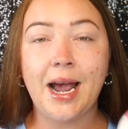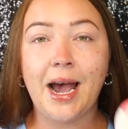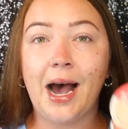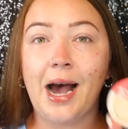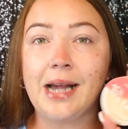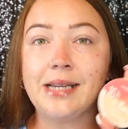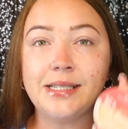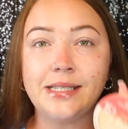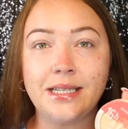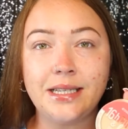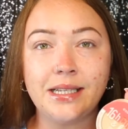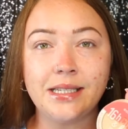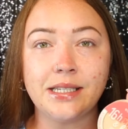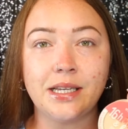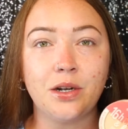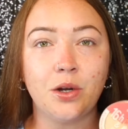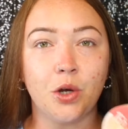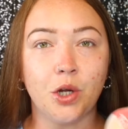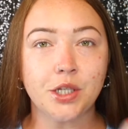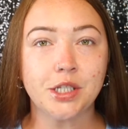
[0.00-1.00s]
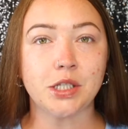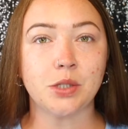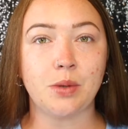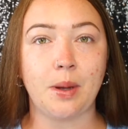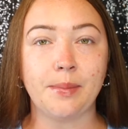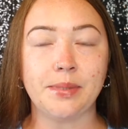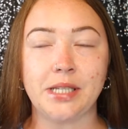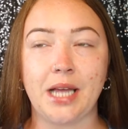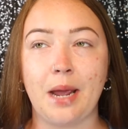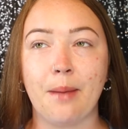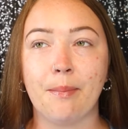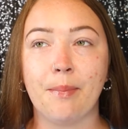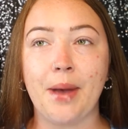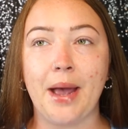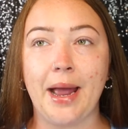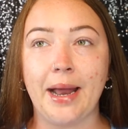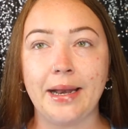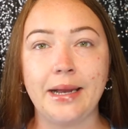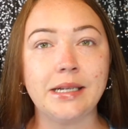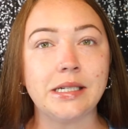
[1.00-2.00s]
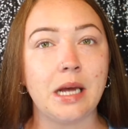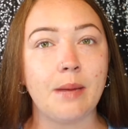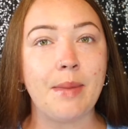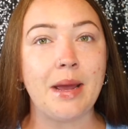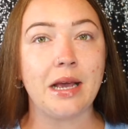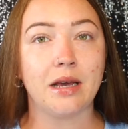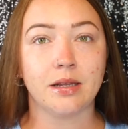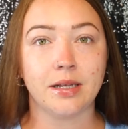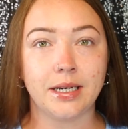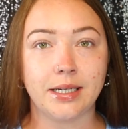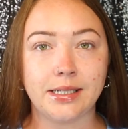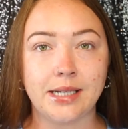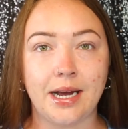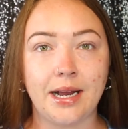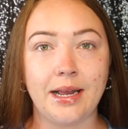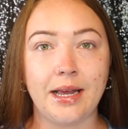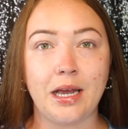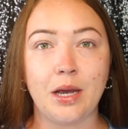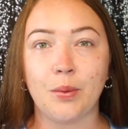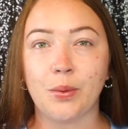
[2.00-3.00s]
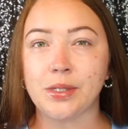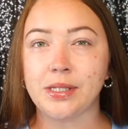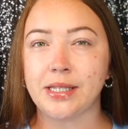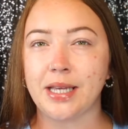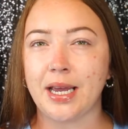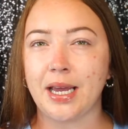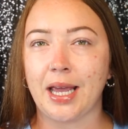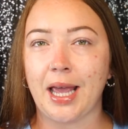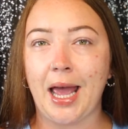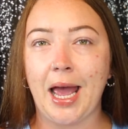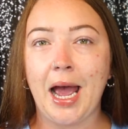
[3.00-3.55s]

I seen this on Ulta's website, but anytime I clicked on it, it was like